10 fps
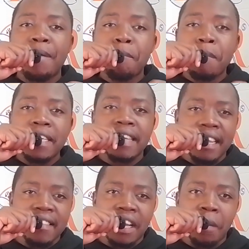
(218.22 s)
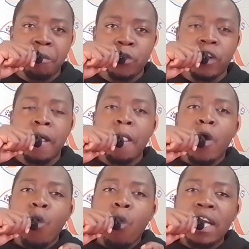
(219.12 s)
meta description.
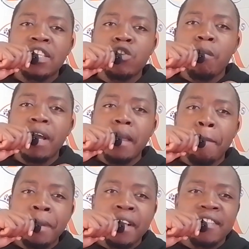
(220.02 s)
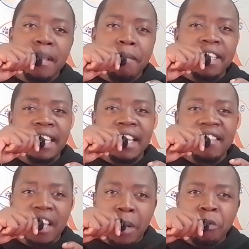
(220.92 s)
What normally picks the meta
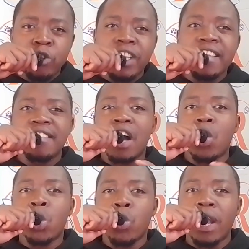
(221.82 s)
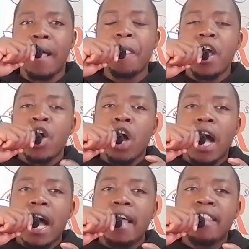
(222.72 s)
description is a crawler.
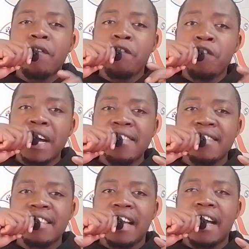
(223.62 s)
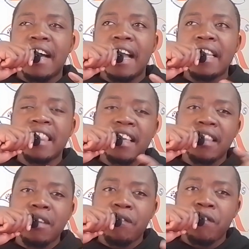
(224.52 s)
I
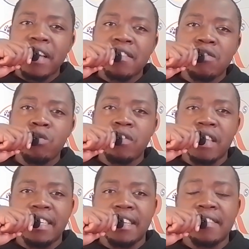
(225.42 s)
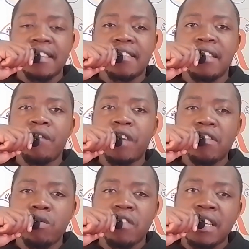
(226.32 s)
think the first two
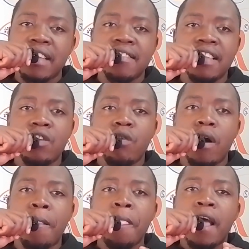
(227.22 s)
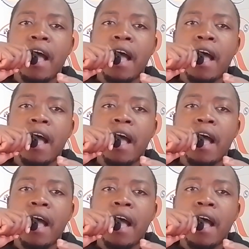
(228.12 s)
sentences in your